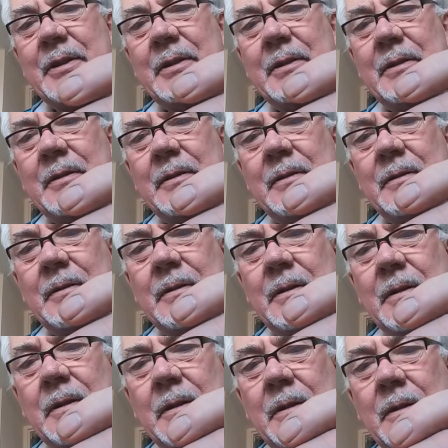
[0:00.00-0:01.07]

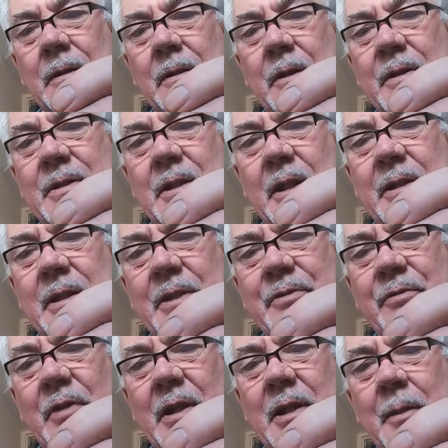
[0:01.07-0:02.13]
I'm going to slide
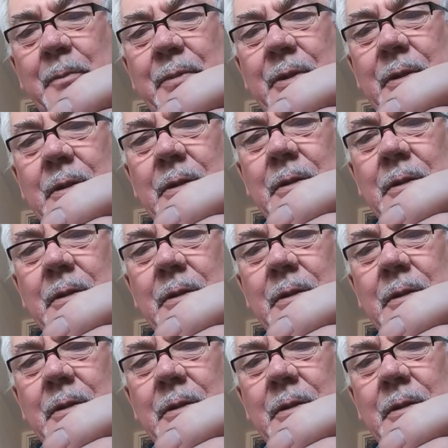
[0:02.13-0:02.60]
this right up